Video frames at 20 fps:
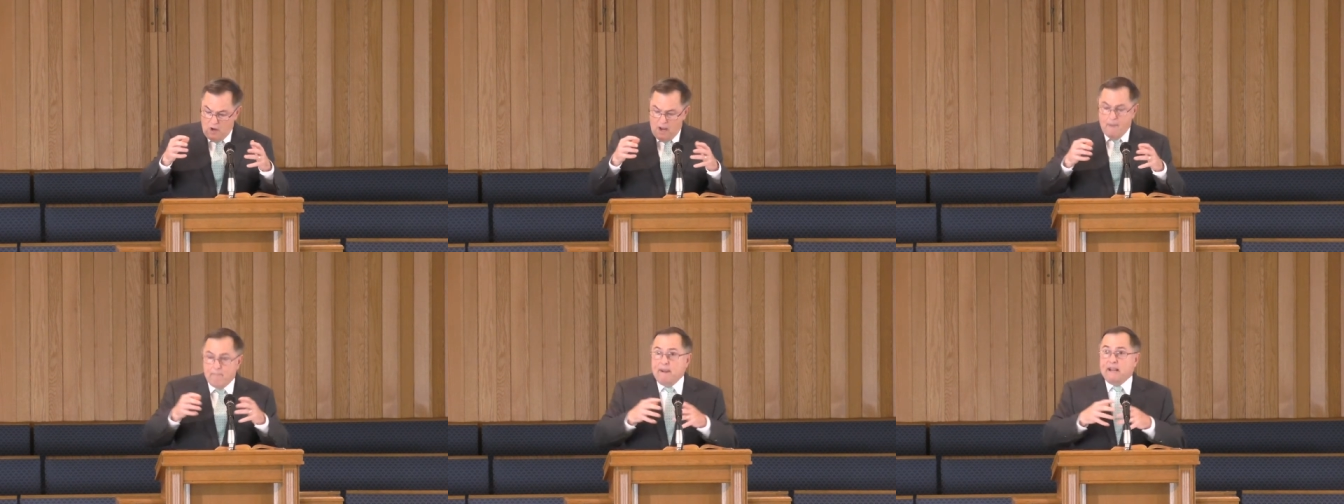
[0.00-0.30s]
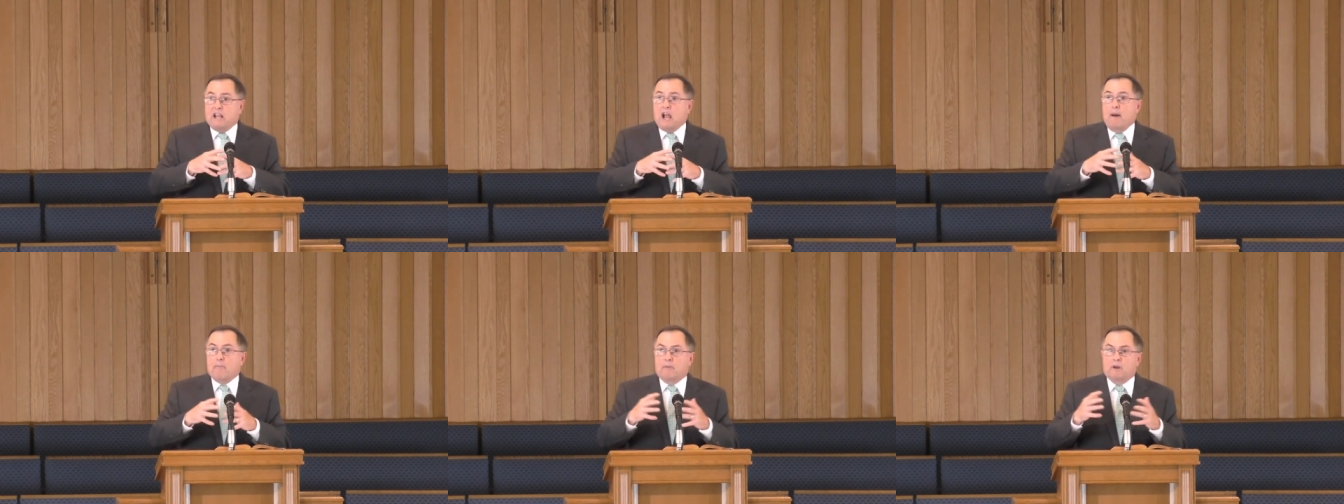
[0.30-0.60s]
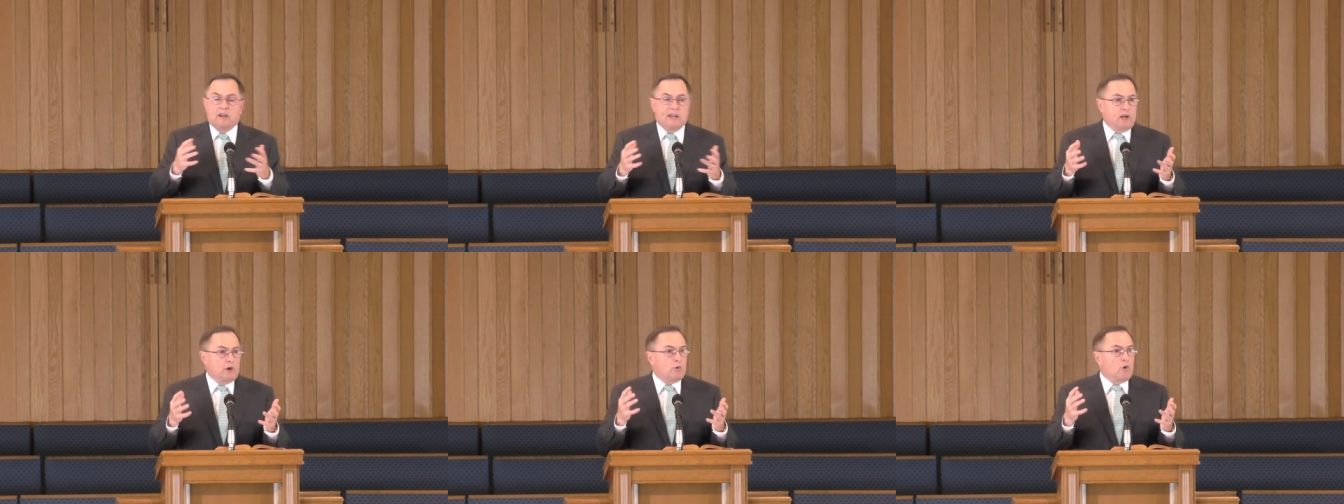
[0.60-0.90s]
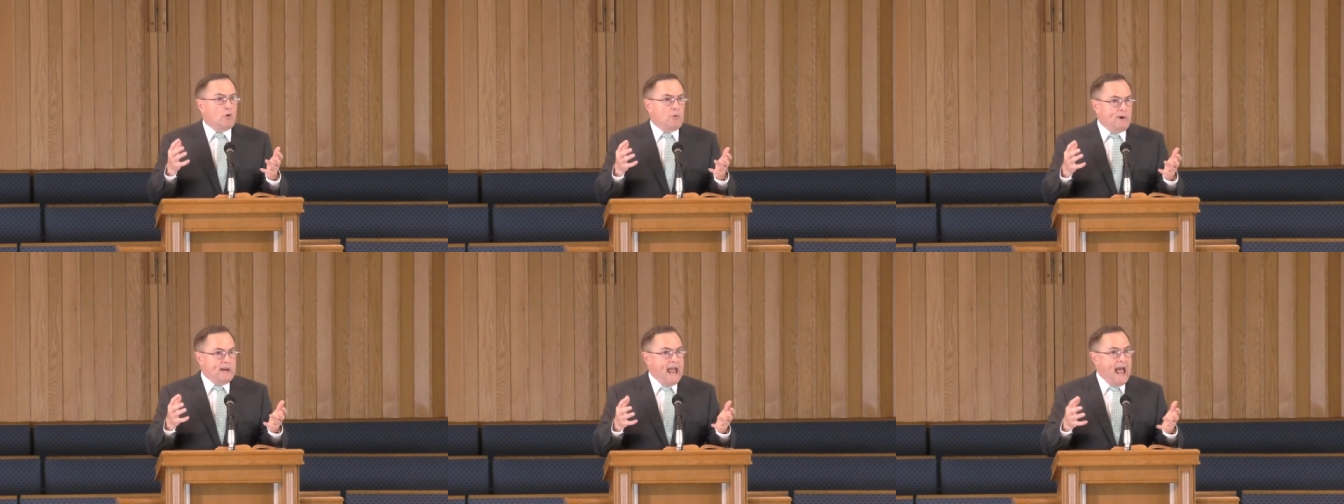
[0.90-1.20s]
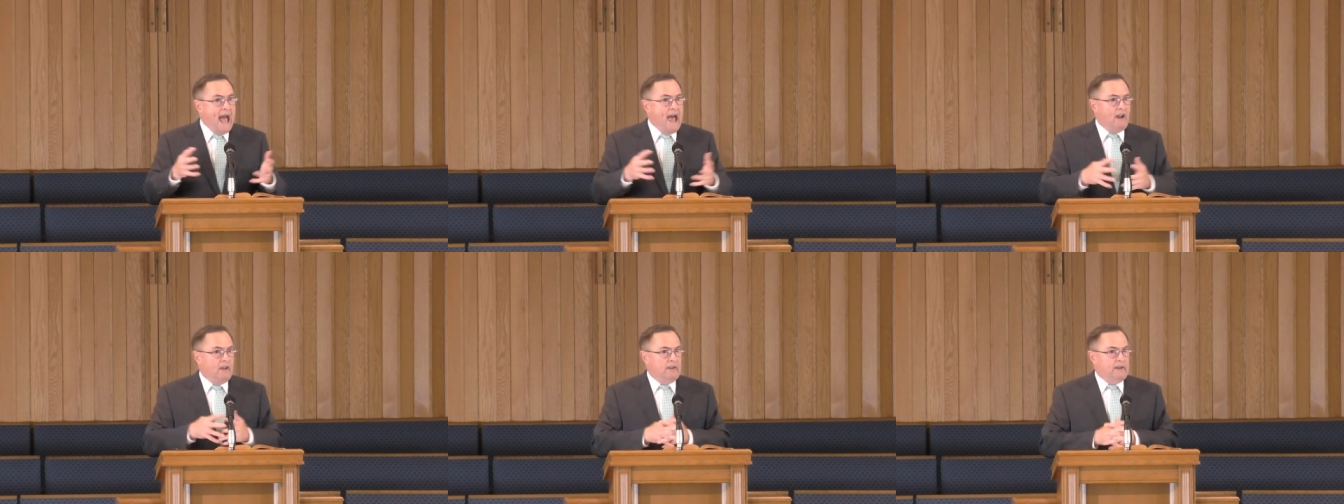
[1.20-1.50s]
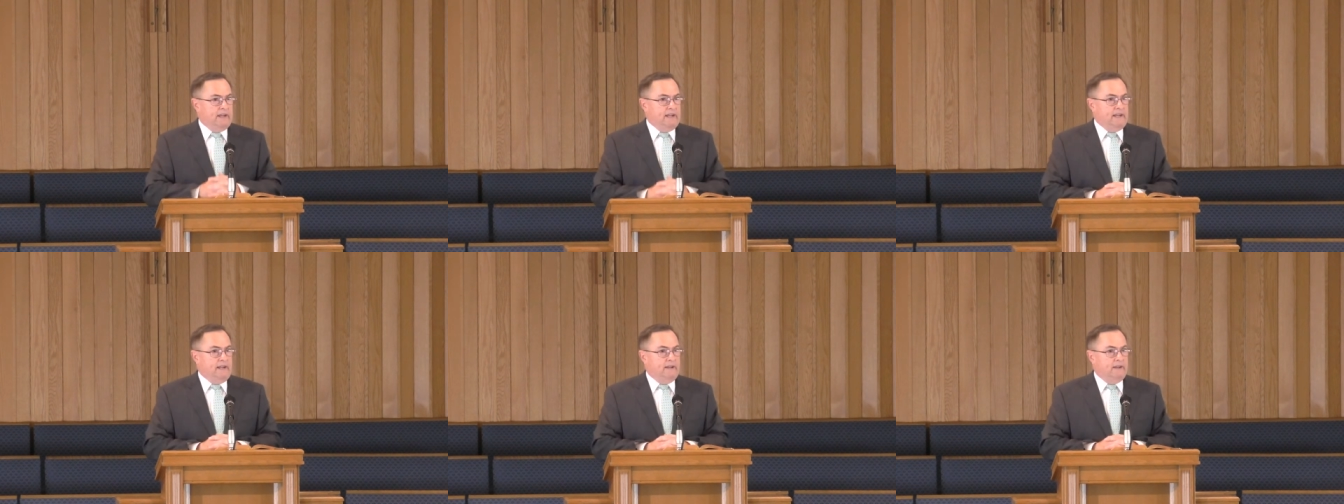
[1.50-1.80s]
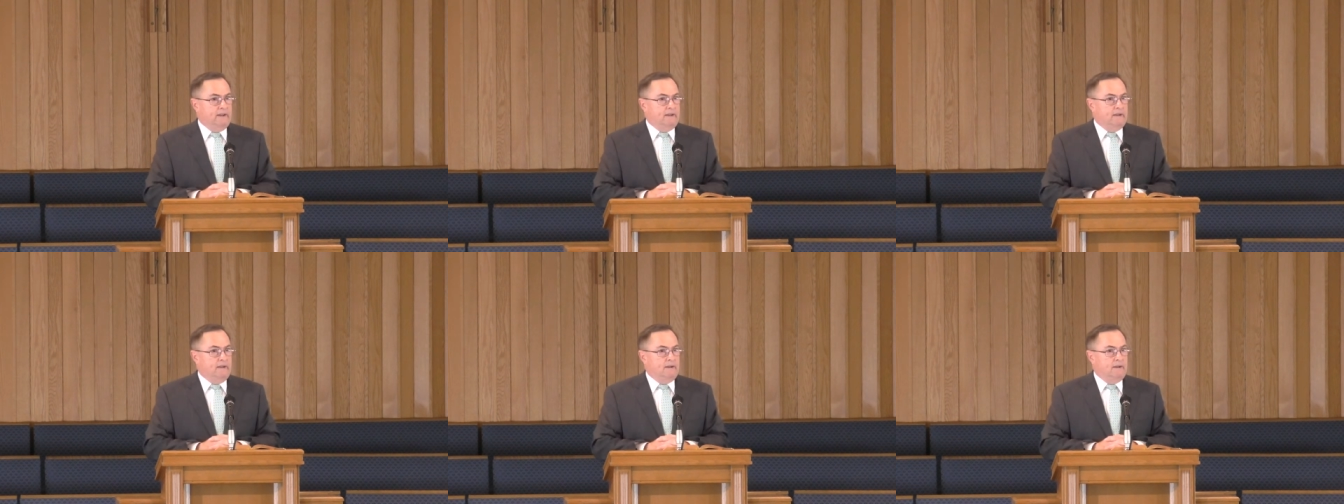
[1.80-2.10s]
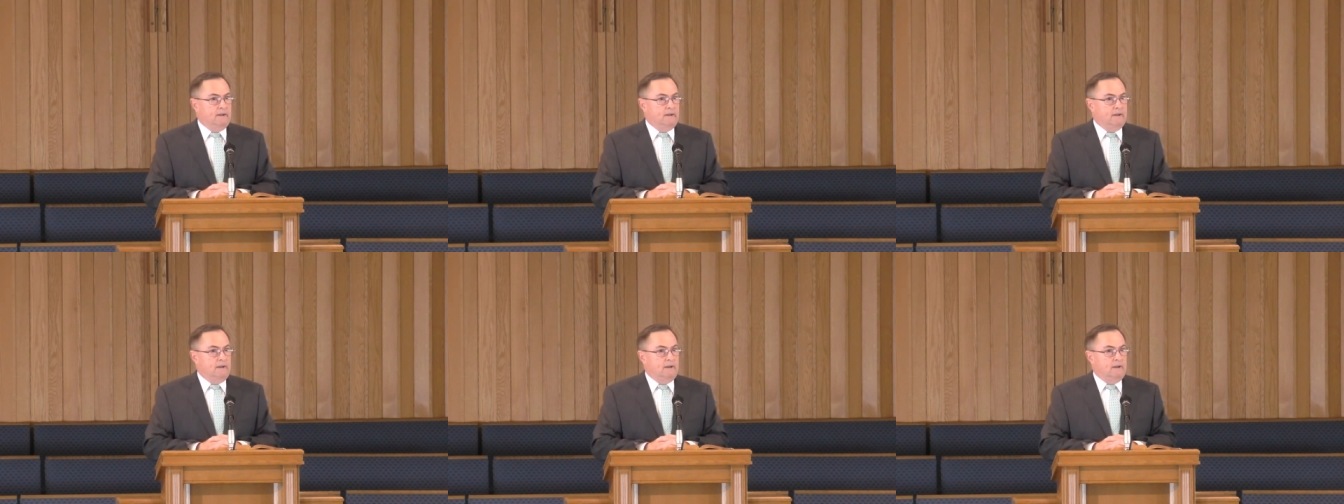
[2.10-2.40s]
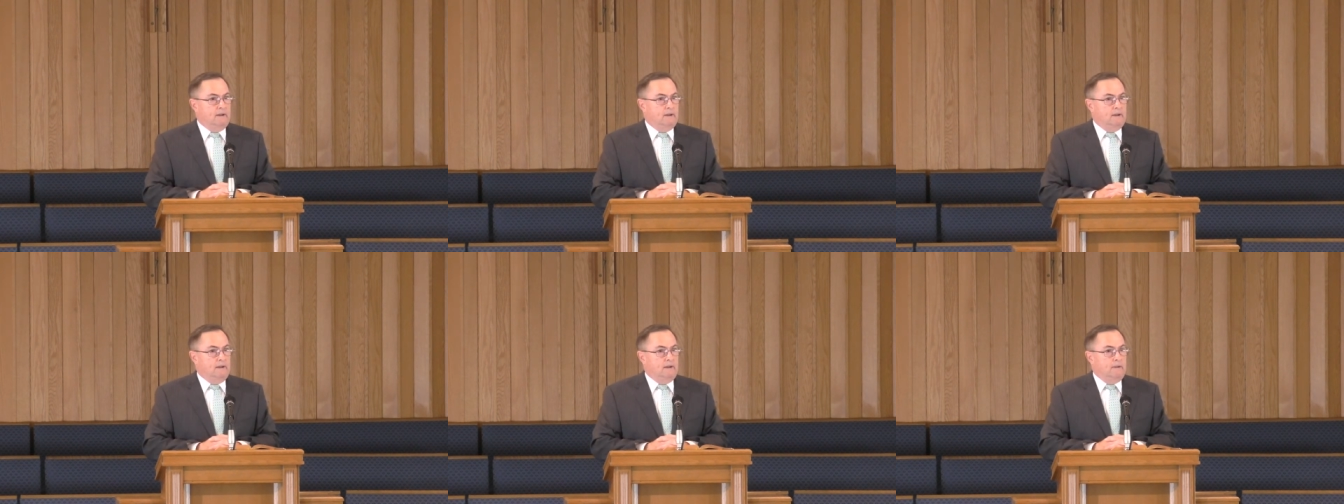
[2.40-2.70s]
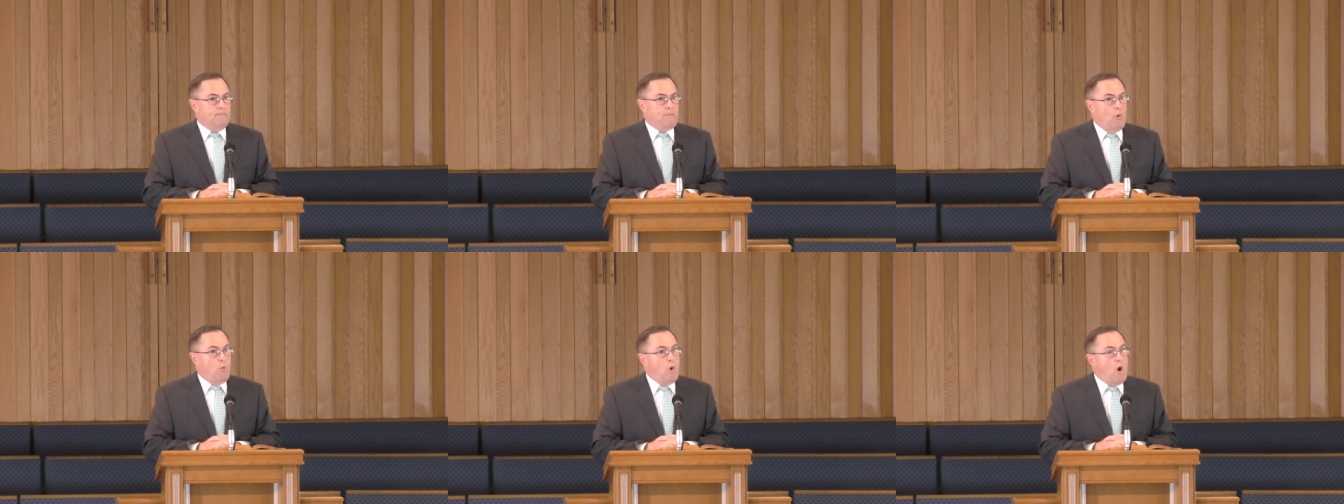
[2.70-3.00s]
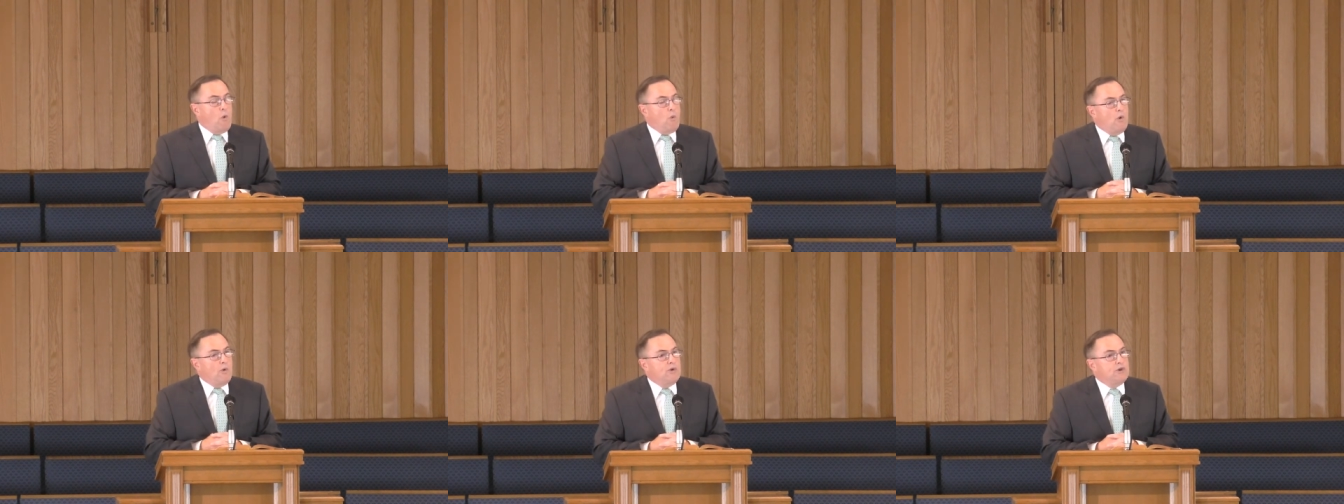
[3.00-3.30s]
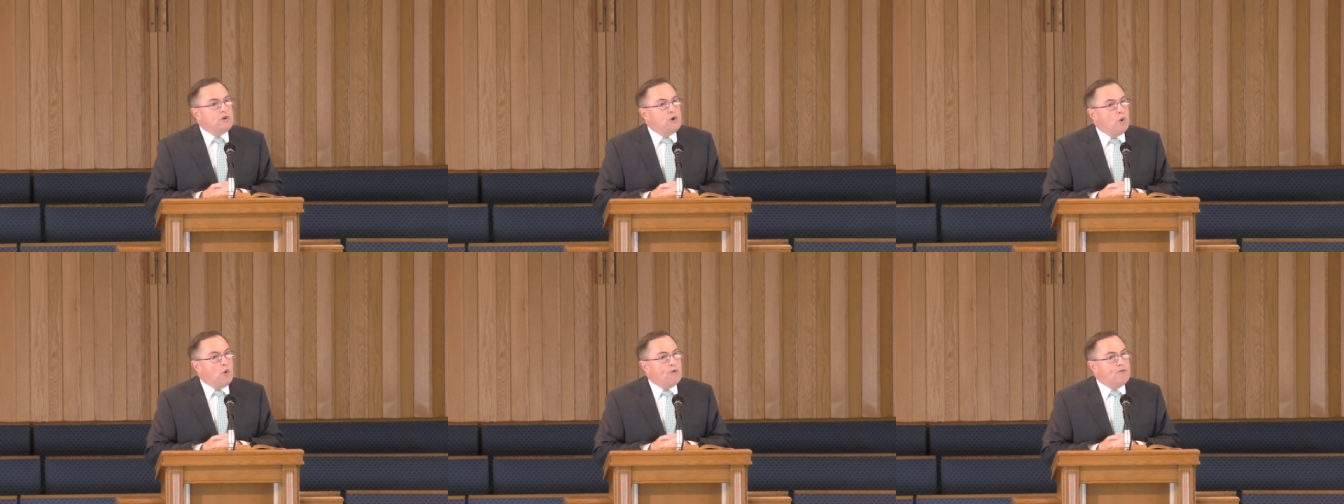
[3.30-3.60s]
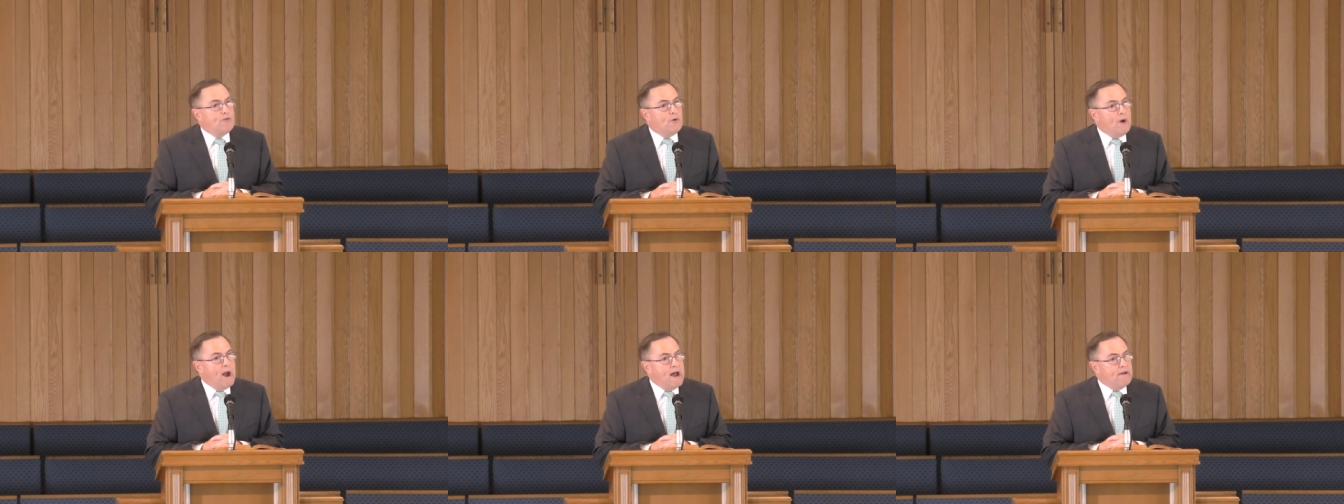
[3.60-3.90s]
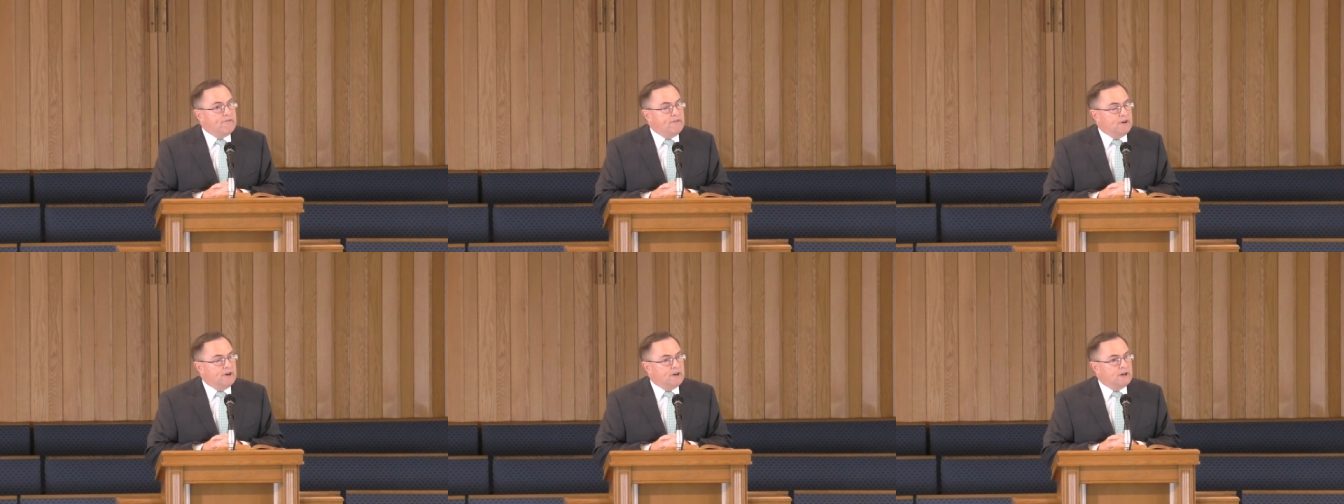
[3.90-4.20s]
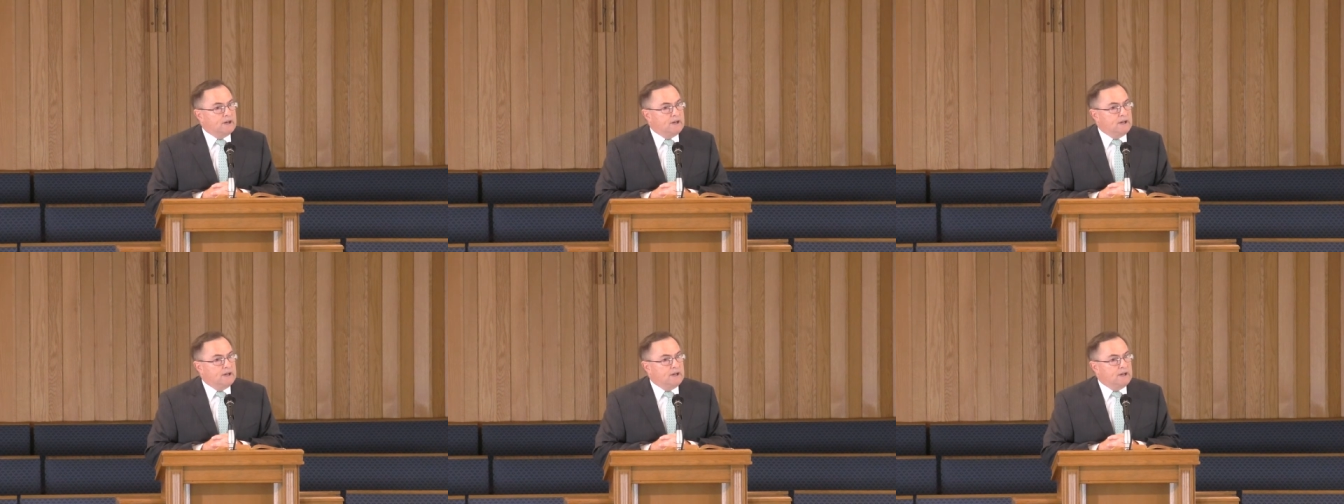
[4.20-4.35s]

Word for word: become literal reality. But what will endure forever?